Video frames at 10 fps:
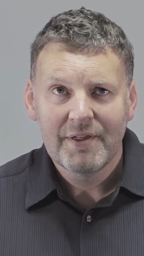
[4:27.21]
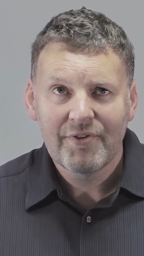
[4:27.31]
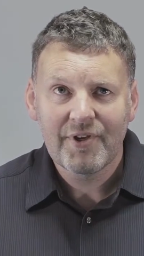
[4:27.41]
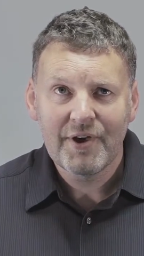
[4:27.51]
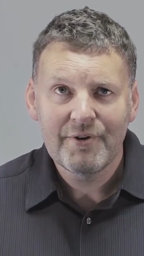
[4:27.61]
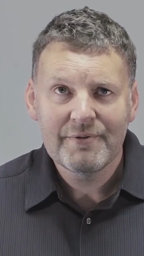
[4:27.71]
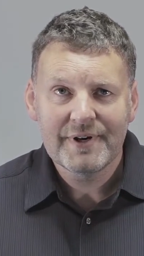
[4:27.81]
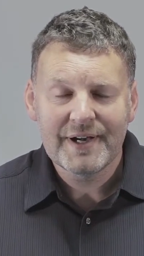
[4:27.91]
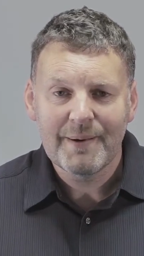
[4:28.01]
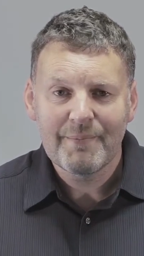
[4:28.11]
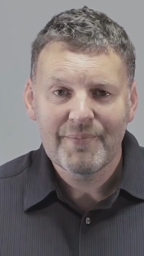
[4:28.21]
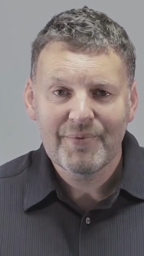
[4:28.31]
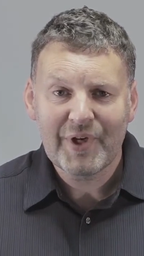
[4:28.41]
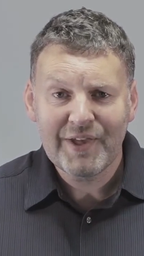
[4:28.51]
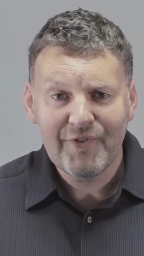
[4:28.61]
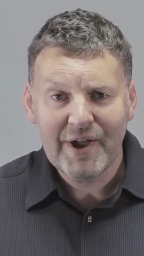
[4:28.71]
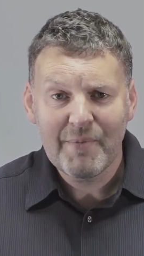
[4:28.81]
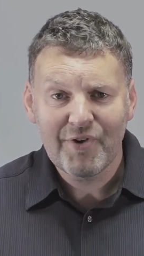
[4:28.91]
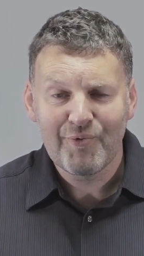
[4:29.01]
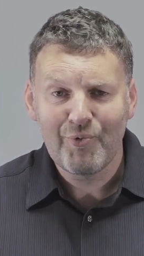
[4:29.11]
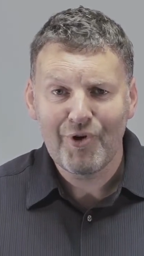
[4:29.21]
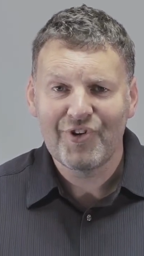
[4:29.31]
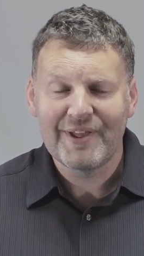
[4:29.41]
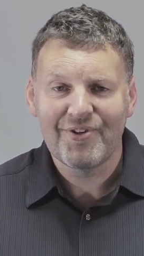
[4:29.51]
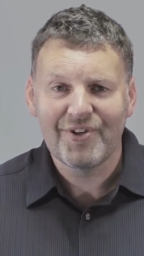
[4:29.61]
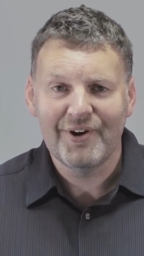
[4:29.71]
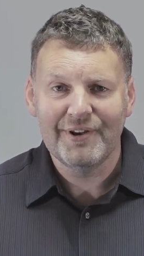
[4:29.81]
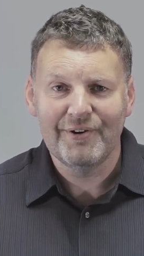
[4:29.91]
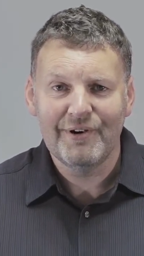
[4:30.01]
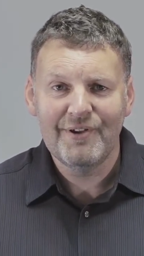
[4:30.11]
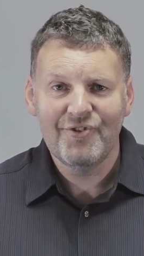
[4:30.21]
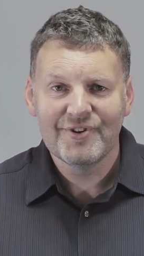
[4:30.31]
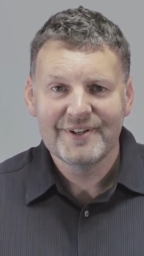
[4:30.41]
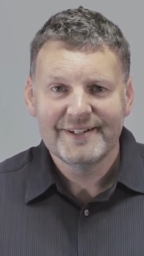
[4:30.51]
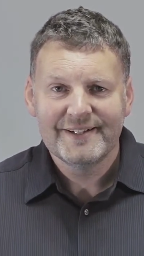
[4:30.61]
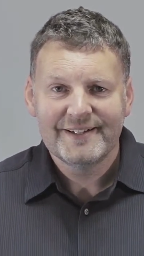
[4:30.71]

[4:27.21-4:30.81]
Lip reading: So thank you very much for watching Insider Knowledge.